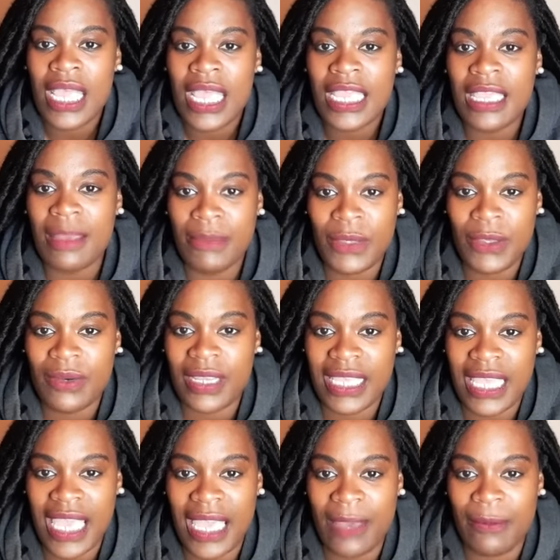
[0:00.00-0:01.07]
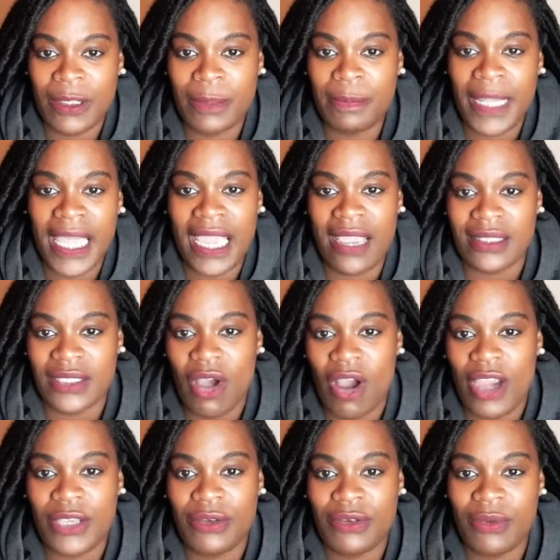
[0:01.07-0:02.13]
communicate with players?
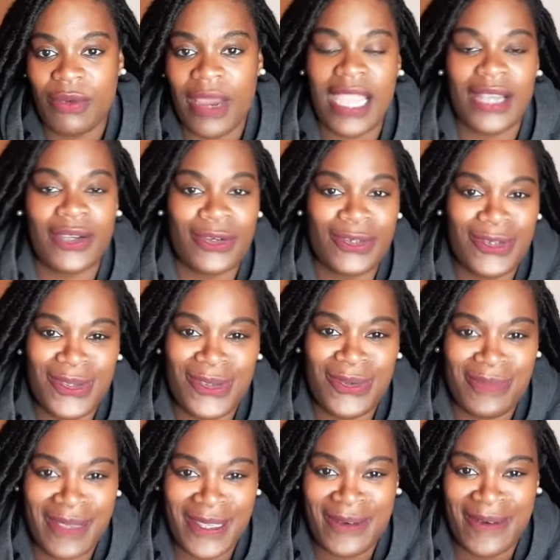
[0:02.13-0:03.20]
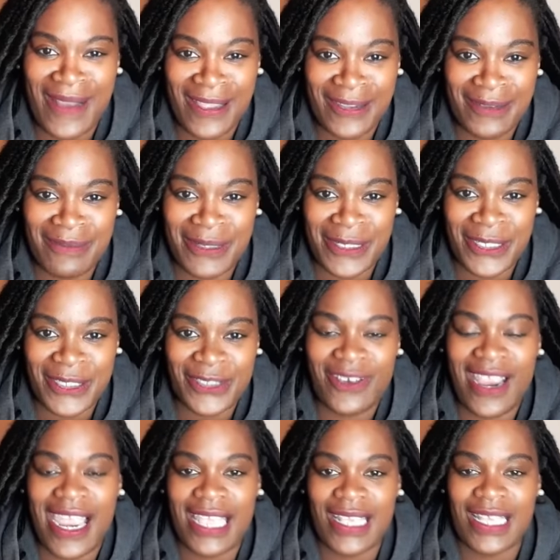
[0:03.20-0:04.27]
Are you direct, or do you beat around the bush,
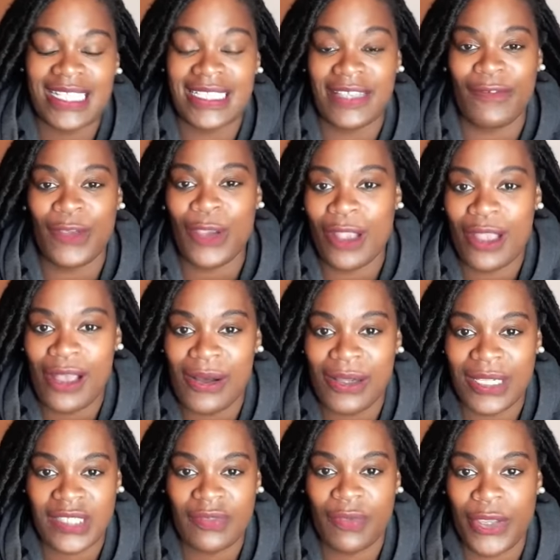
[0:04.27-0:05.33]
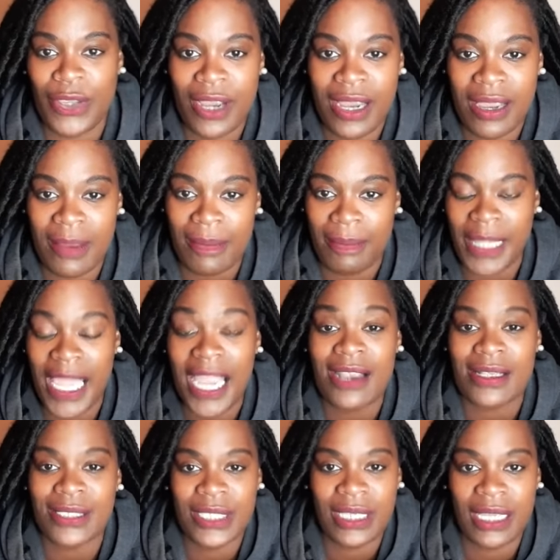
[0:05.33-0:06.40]
right? Because if your goal is for your
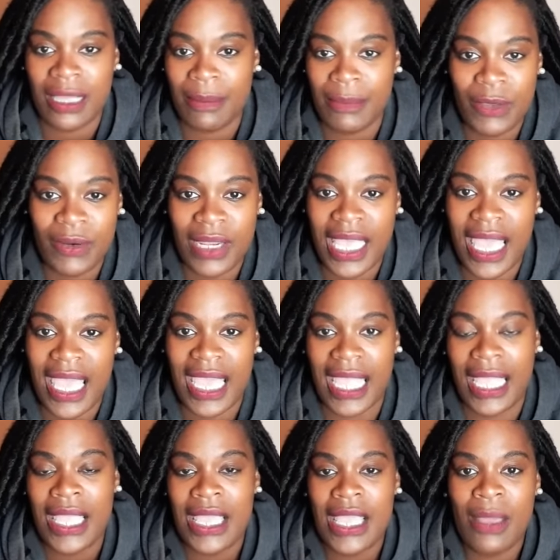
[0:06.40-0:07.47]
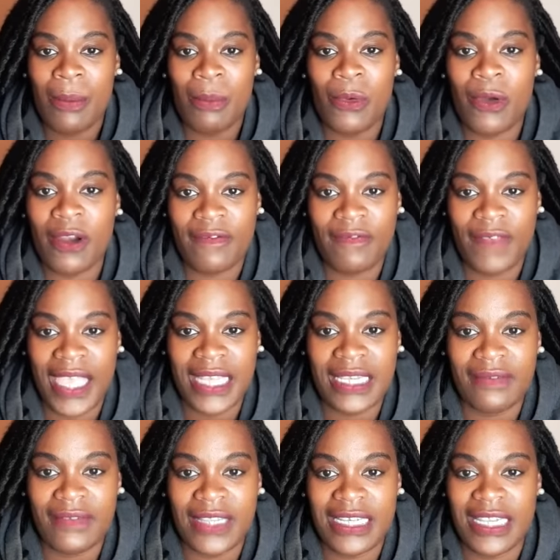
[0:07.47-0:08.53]
players to communicate more
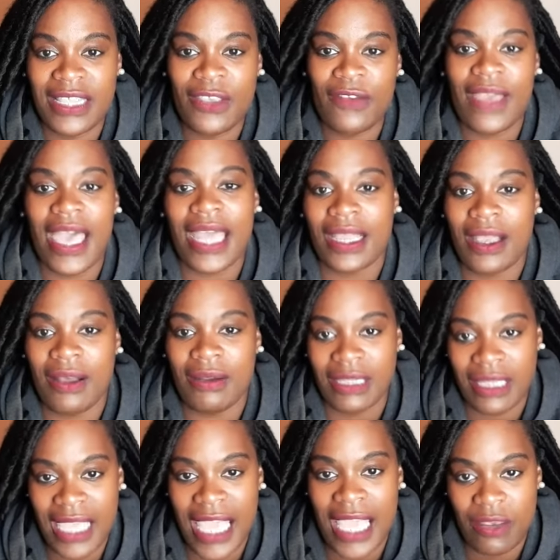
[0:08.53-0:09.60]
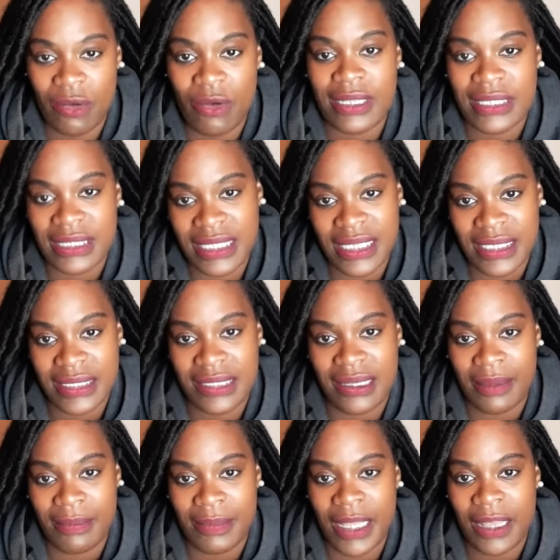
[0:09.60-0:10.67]
effectively, then you got to go look at your
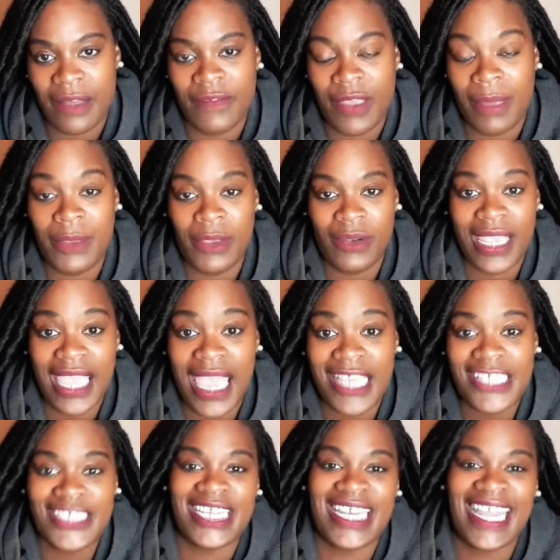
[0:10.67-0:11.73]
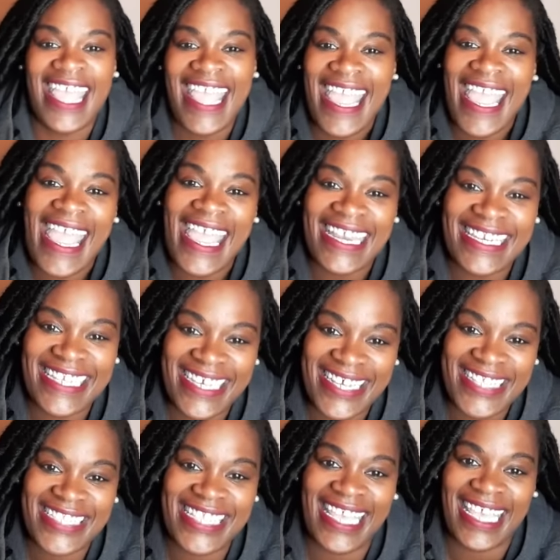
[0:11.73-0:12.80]
system of communication, and
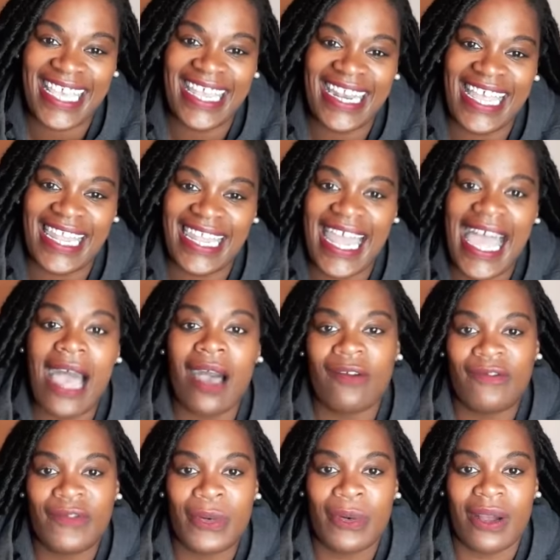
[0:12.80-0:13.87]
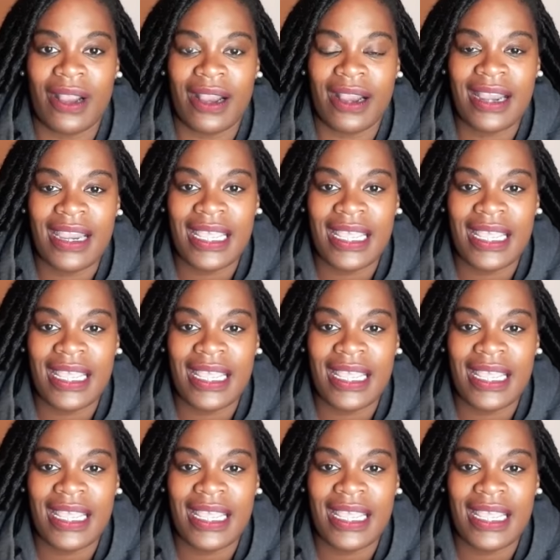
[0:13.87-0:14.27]
does it allow for